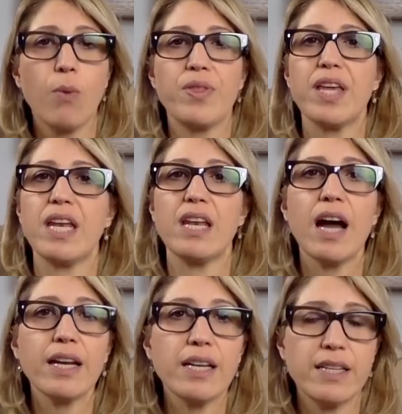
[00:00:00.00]
Within
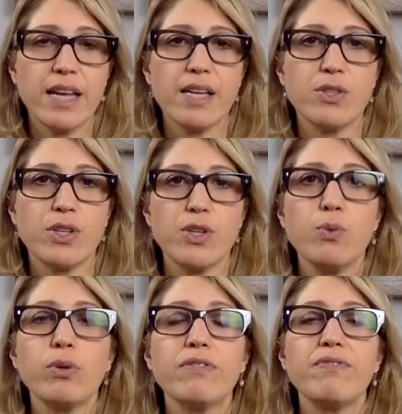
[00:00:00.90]
90 days,
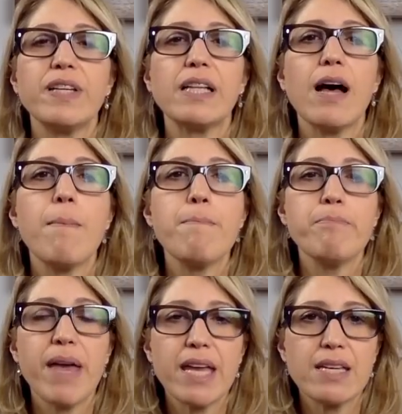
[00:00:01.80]
you will feel
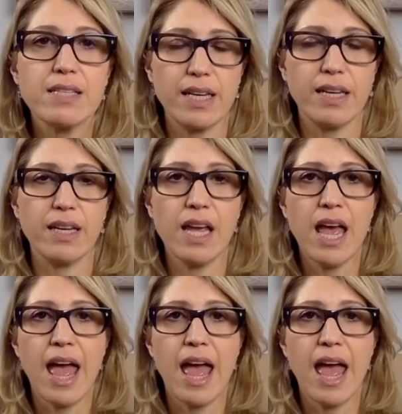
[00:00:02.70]
amazing.